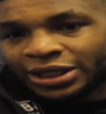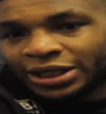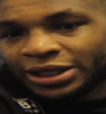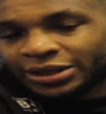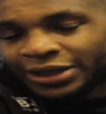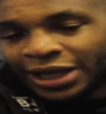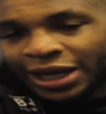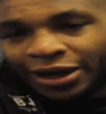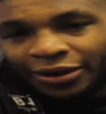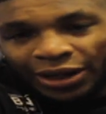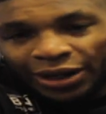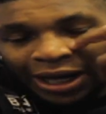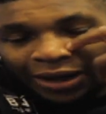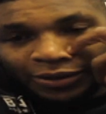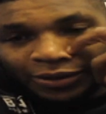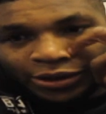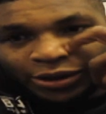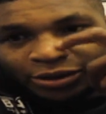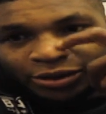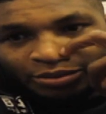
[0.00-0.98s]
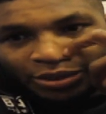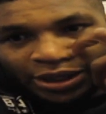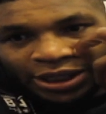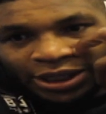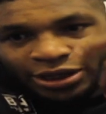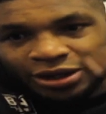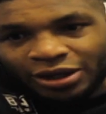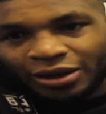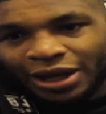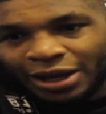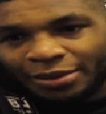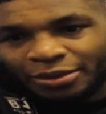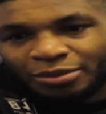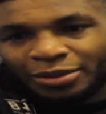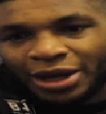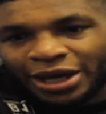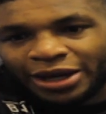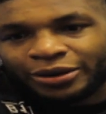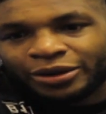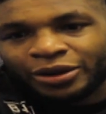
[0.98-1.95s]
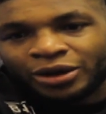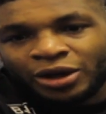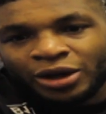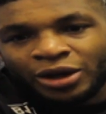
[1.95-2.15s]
think it's how it should be? You know, MMA